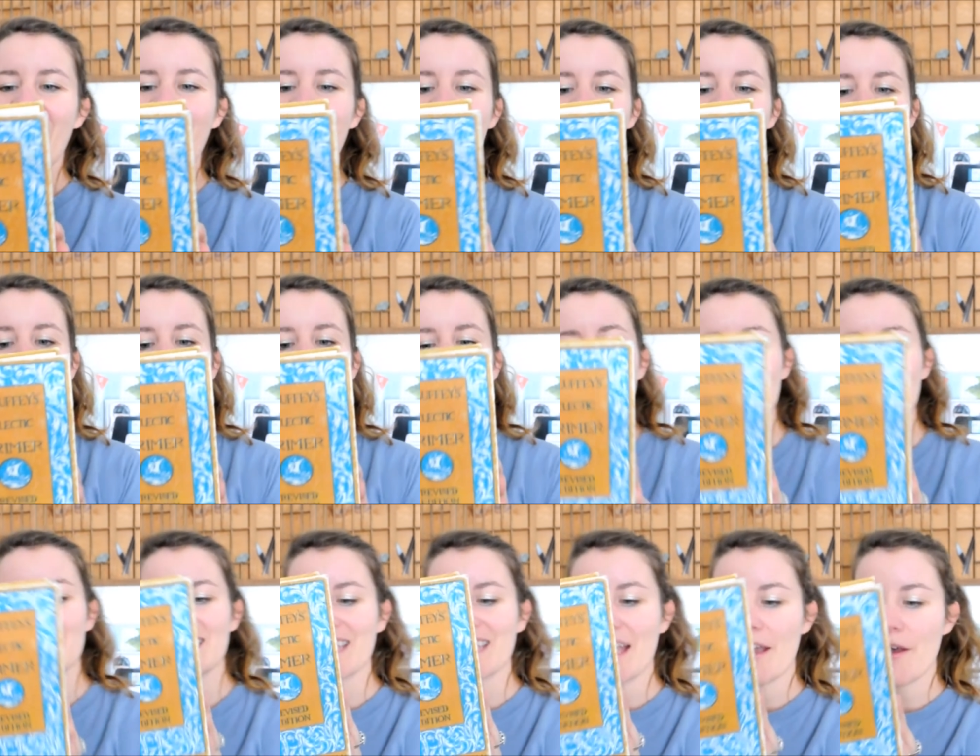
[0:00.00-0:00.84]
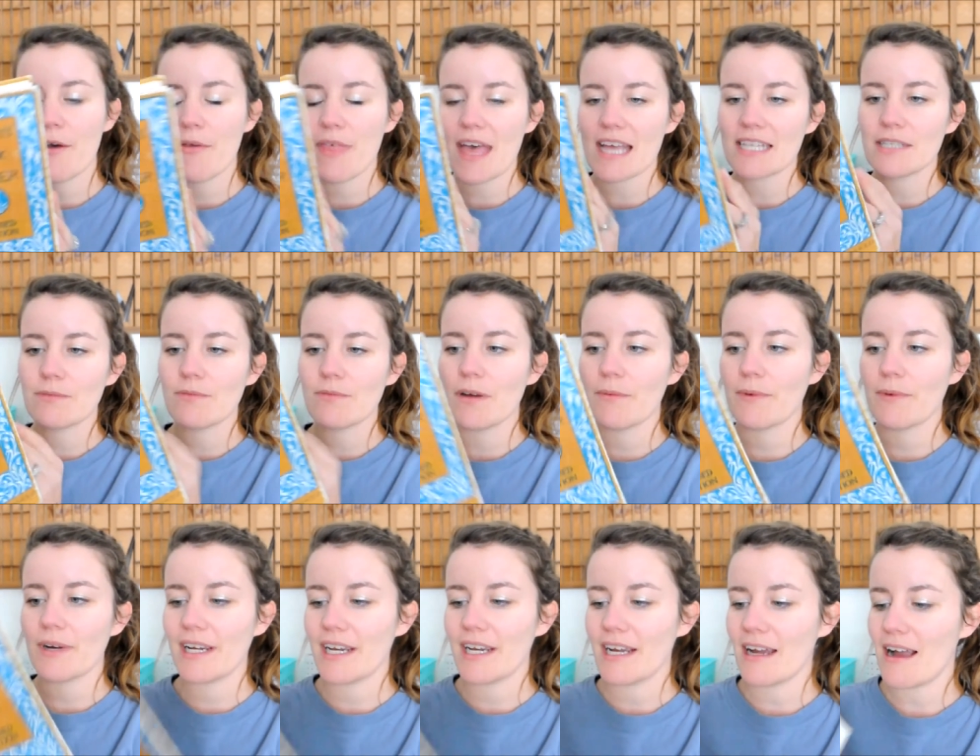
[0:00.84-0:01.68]
um, so that's what
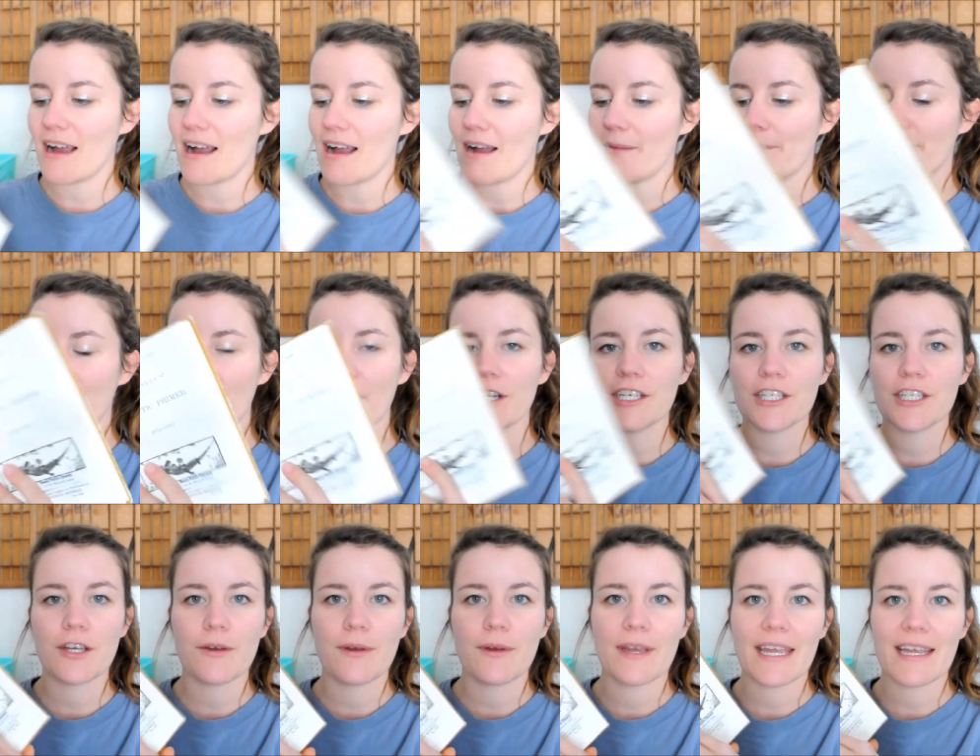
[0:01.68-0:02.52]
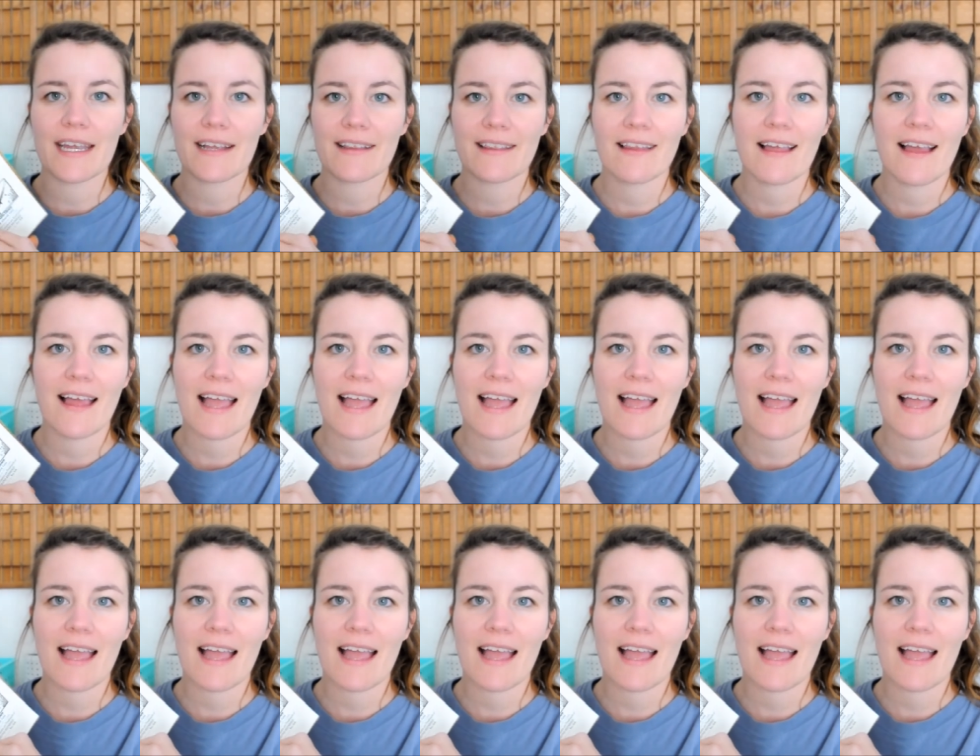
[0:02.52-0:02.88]
we um, are doing.